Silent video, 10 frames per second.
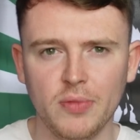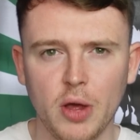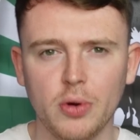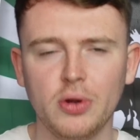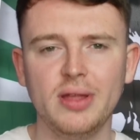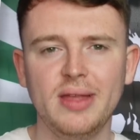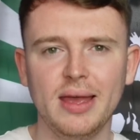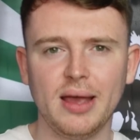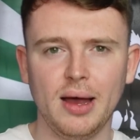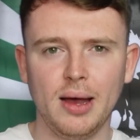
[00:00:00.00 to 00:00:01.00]
Now we're going to
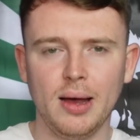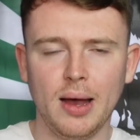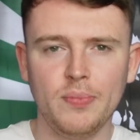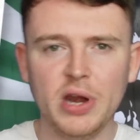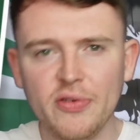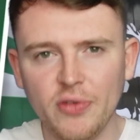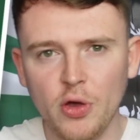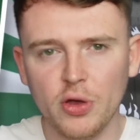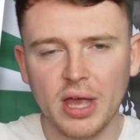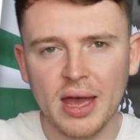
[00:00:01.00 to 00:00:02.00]
take a brief
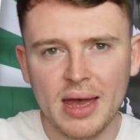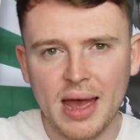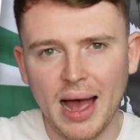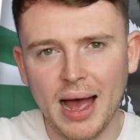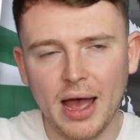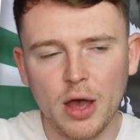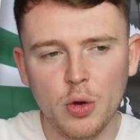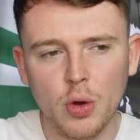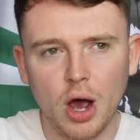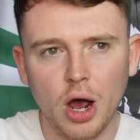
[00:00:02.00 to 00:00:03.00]
look at
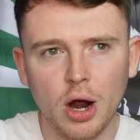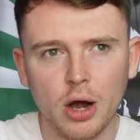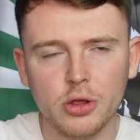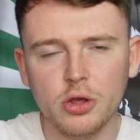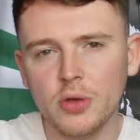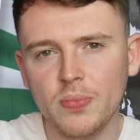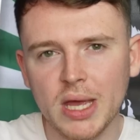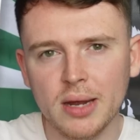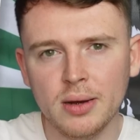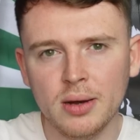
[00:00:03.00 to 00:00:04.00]
how our
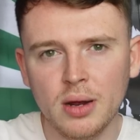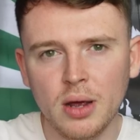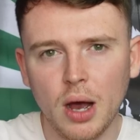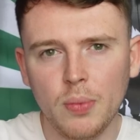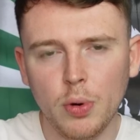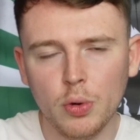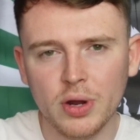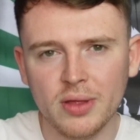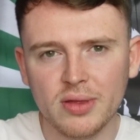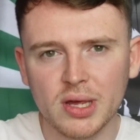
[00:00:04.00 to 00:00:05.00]
European
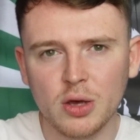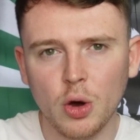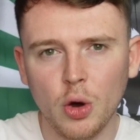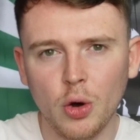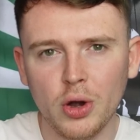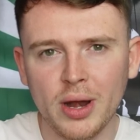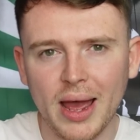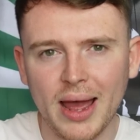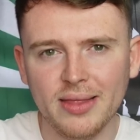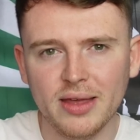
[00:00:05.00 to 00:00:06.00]
opponents got on
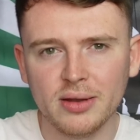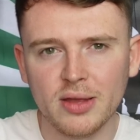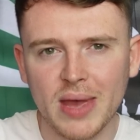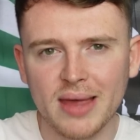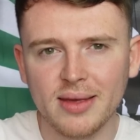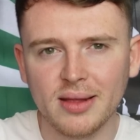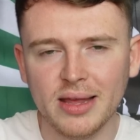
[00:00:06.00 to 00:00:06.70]
in their domestic